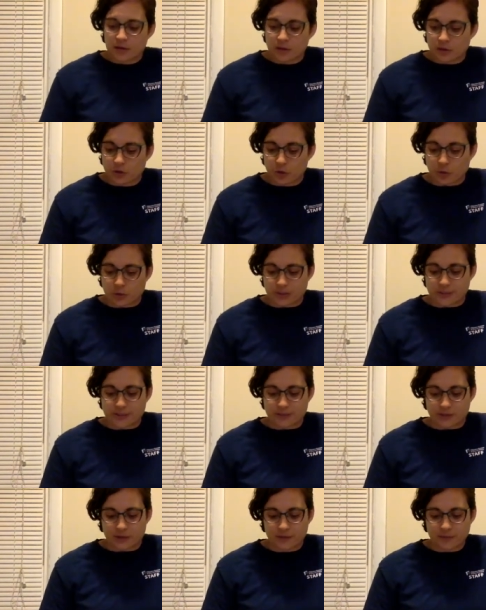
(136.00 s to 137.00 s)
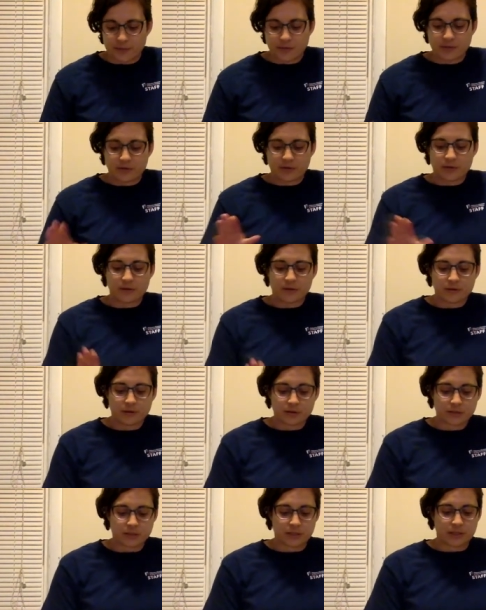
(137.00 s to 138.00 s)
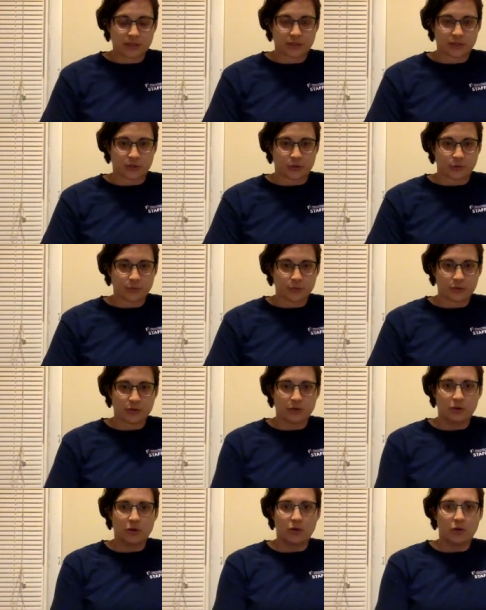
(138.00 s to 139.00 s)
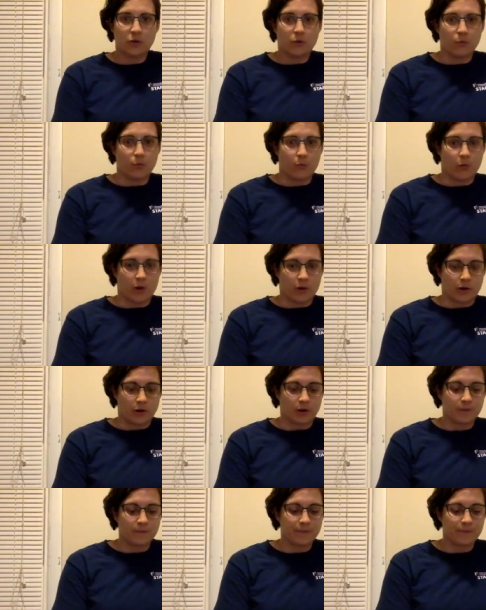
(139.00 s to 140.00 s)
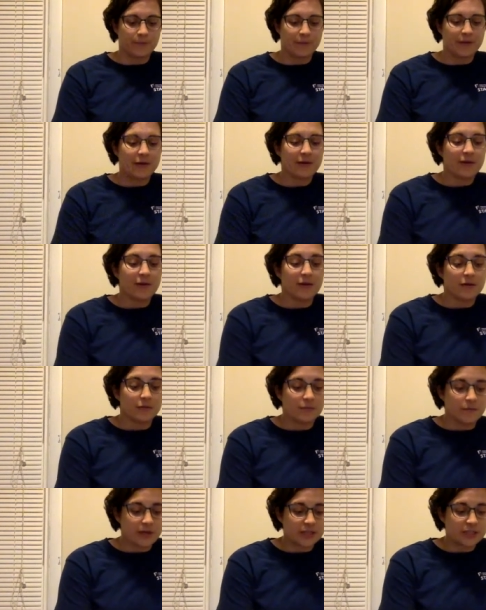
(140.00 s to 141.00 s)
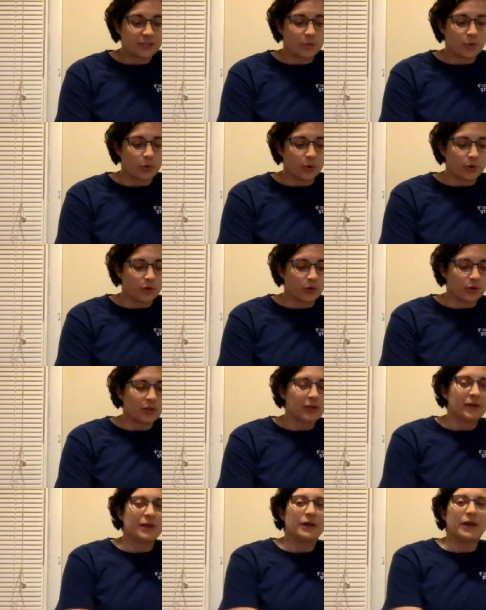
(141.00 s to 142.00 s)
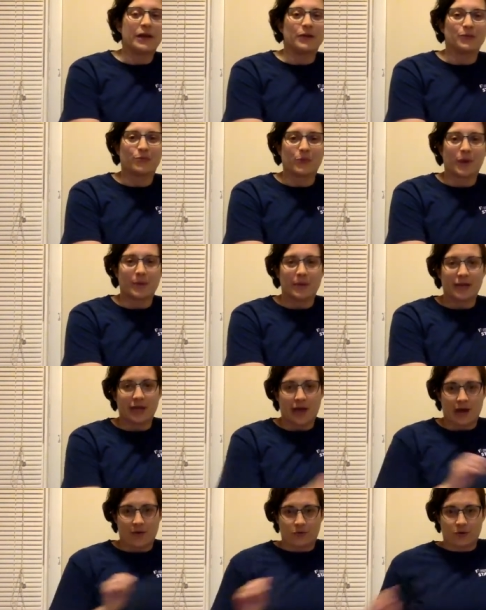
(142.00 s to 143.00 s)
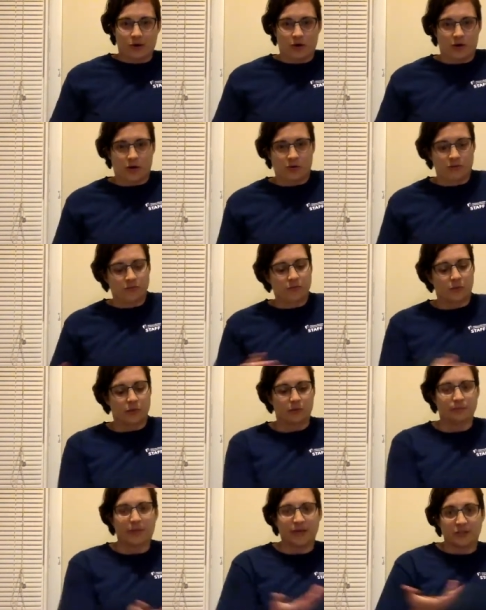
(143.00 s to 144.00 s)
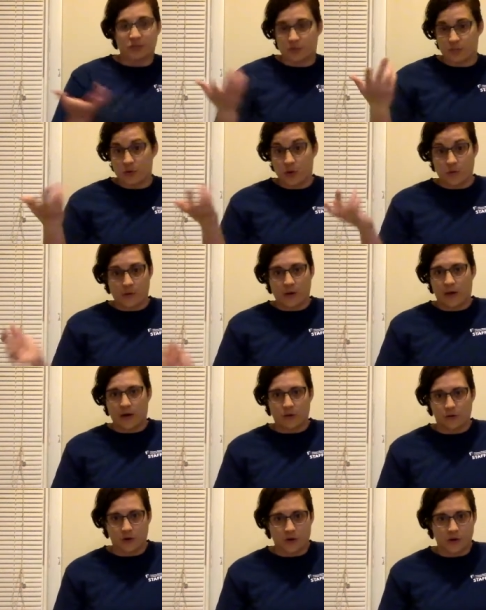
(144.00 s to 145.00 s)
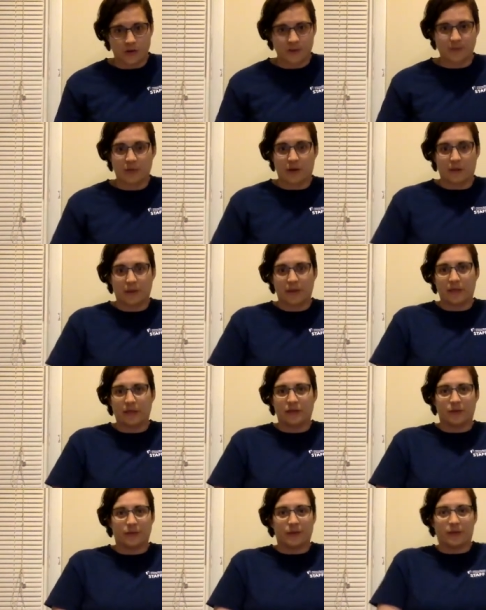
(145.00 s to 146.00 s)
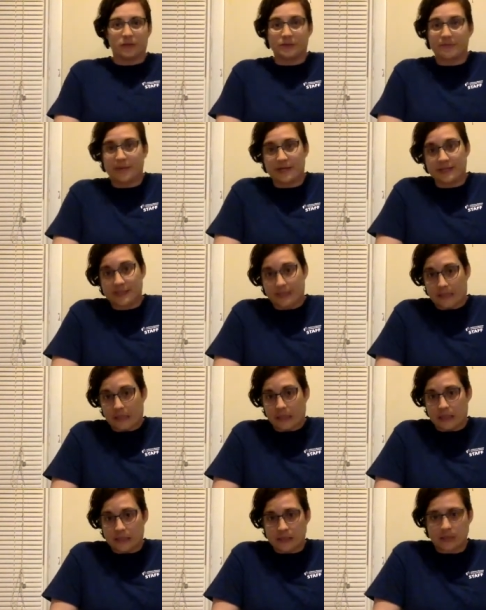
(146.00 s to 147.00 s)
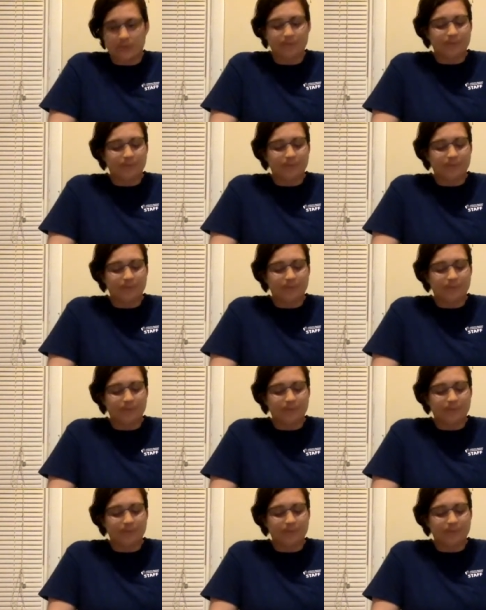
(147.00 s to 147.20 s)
corn syrup, dish soap, water, vegetable oil, and rubbing alcohol or isopropyl alcohol. It's probably in your parents' medicine closet.